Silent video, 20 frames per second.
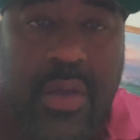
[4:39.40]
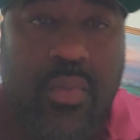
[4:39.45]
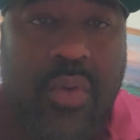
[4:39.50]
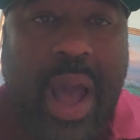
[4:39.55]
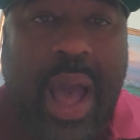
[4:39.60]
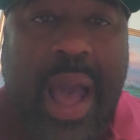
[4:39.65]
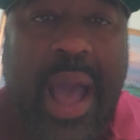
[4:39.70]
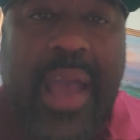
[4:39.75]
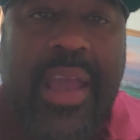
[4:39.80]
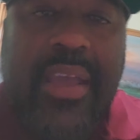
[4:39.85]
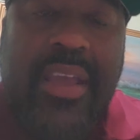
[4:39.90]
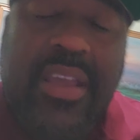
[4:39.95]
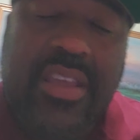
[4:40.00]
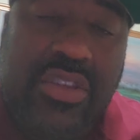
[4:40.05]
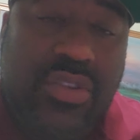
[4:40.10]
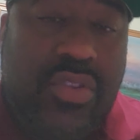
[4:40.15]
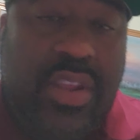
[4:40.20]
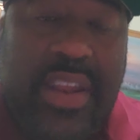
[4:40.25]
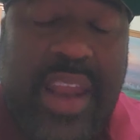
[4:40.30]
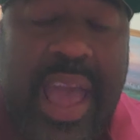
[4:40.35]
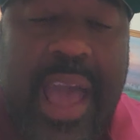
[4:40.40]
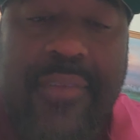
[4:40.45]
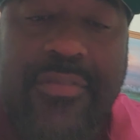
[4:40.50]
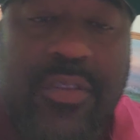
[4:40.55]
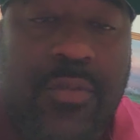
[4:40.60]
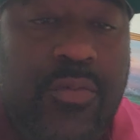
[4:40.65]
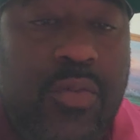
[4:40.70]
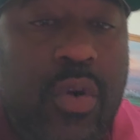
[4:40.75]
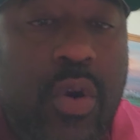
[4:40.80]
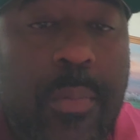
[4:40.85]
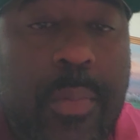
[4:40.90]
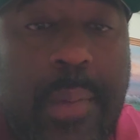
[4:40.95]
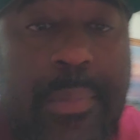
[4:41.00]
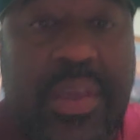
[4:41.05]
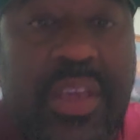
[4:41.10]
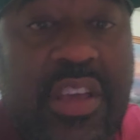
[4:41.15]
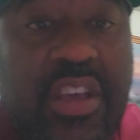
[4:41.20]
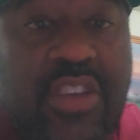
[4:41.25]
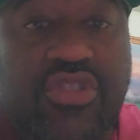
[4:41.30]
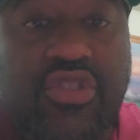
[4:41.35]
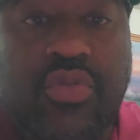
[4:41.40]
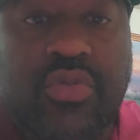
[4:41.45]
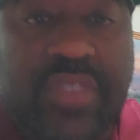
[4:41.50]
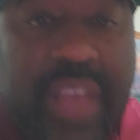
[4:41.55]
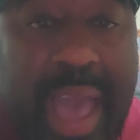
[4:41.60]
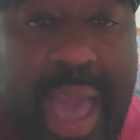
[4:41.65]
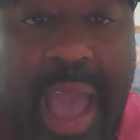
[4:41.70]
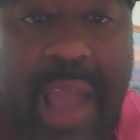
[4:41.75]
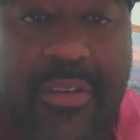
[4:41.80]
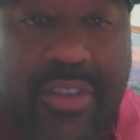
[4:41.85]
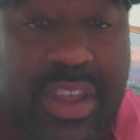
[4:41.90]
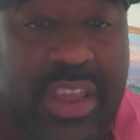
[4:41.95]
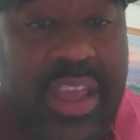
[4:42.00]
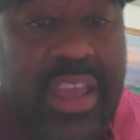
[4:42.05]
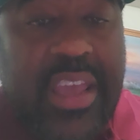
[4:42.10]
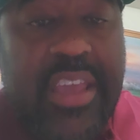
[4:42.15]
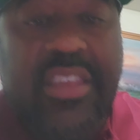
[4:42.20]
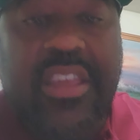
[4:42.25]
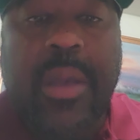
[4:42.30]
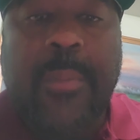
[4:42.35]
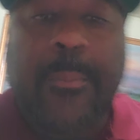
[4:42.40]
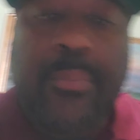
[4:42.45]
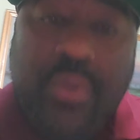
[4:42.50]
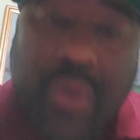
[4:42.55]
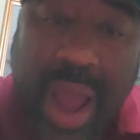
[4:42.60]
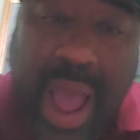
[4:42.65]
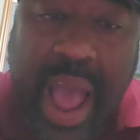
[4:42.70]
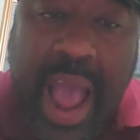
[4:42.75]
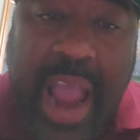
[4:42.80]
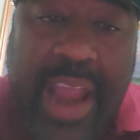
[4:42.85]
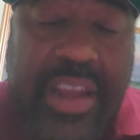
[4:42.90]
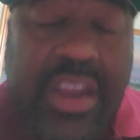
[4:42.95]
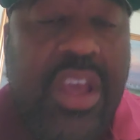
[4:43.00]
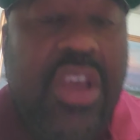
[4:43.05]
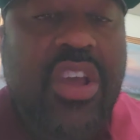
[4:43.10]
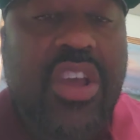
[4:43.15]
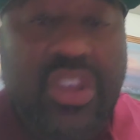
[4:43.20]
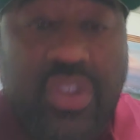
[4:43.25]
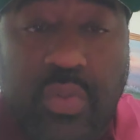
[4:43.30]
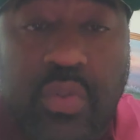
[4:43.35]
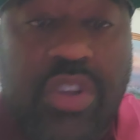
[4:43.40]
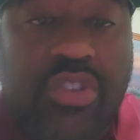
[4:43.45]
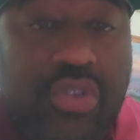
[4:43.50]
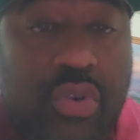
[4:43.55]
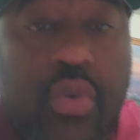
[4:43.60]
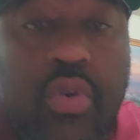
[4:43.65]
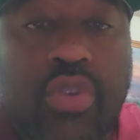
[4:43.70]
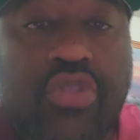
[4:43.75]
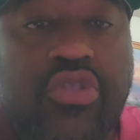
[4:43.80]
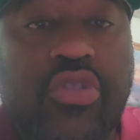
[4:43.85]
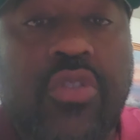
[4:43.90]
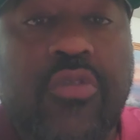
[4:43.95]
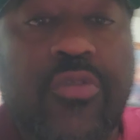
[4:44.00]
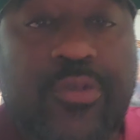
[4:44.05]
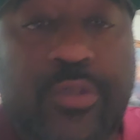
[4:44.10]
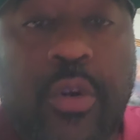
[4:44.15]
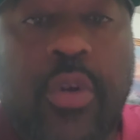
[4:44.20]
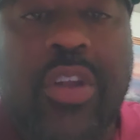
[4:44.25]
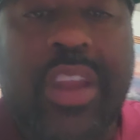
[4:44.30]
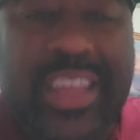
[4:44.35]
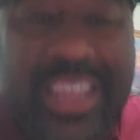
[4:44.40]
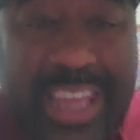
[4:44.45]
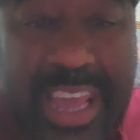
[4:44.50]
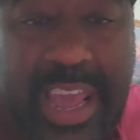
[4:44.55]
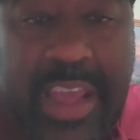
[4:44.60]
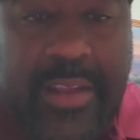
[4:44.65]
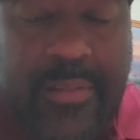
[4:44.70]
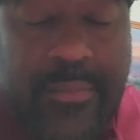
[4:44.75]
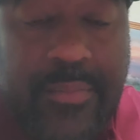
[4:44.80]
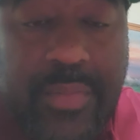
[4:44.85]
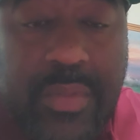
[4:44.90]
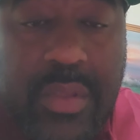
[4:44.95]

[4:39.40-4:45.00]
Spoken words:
Why? You didn't have to fall, but because you was arrogant and your pride is what caused you to fall again.